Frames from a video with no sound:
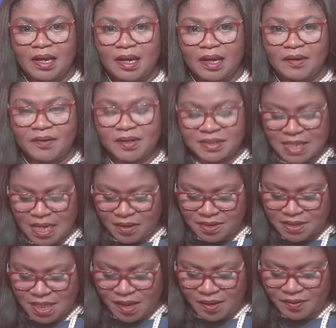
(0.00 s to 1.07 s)
and the
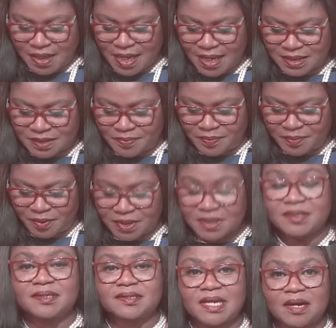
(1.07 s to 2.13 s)
South South has
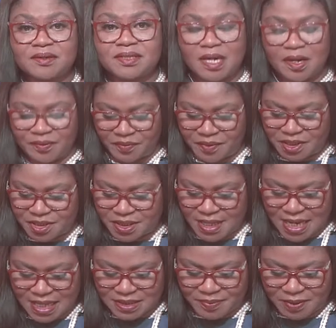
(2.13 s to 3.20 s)
the South South
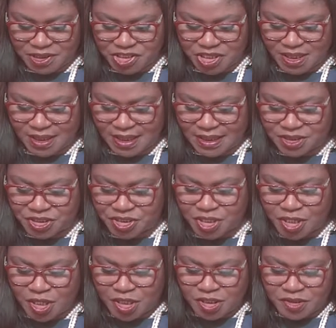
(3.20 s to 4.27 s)
region has been
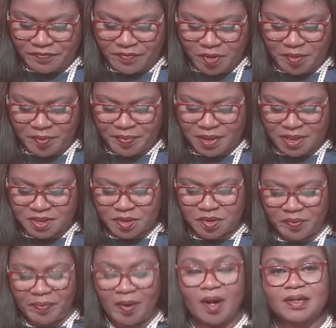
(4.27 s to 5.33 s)
challenged to form a
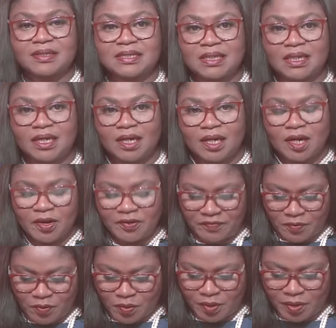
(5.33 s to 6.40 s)
political party
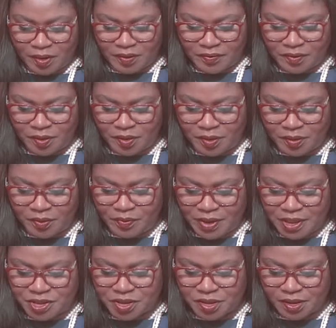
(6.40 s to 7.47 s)
for the
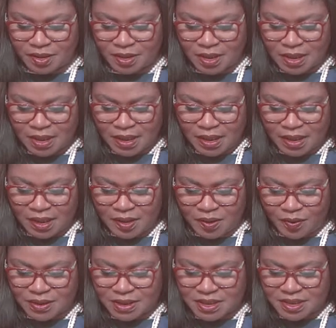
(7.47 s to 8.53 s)
region
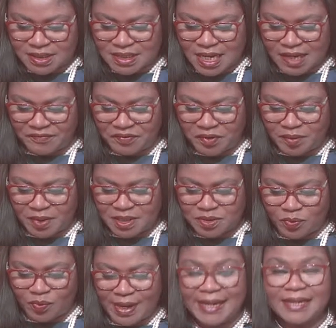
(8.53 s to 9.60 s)
in order to stand firm
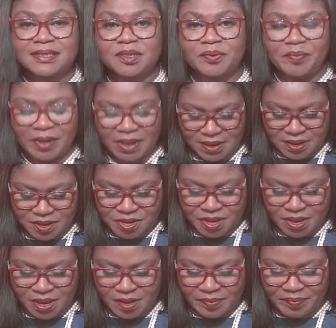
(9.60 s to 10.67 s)
as a way to
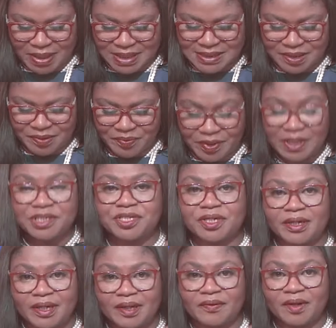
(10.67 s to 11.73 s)
build a better
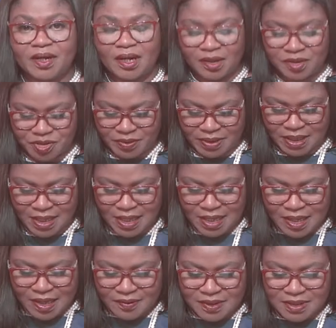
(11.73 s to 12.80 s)
region in the country.
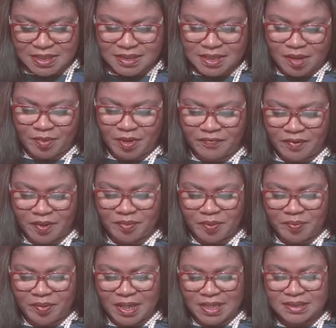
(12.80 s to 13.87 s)
This is coming from
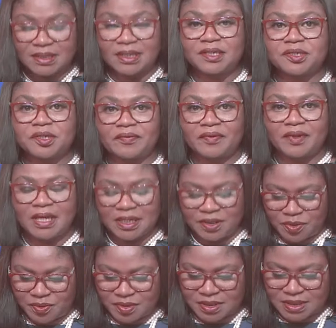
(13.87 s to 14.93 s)
the president of the
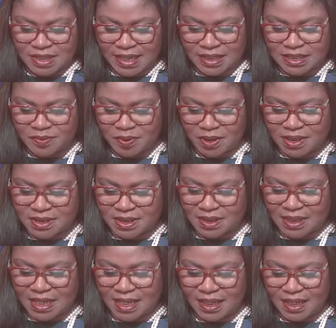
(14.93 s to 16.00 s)
Edo States
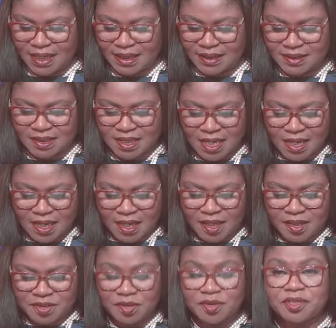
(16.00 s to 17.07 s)
Political Alliance,
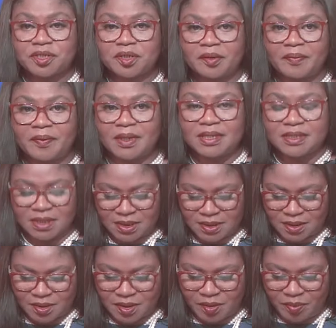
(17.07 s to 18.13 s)
a social
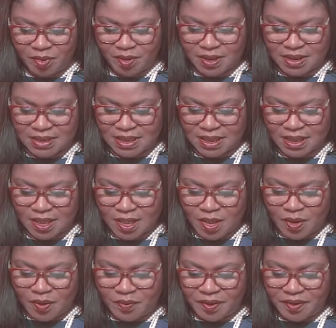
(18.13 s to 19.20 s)
political community
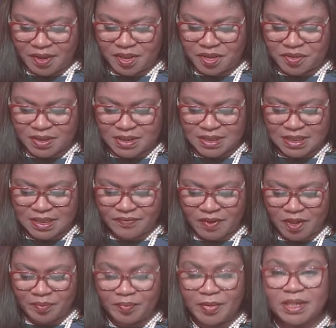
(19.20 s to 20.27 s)
with the interest and
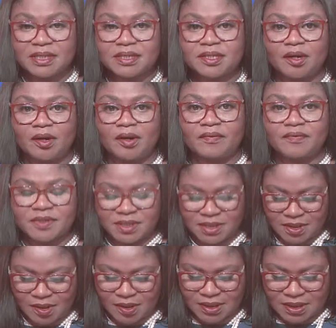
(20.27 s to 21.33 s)
development of
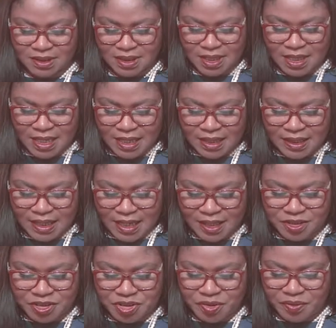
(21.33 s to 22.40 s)
southern
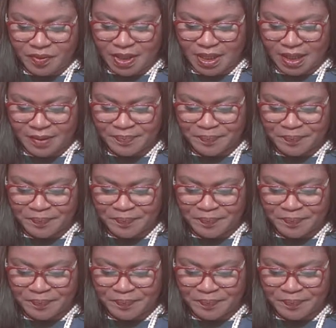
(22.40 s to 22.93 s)
Nigeria.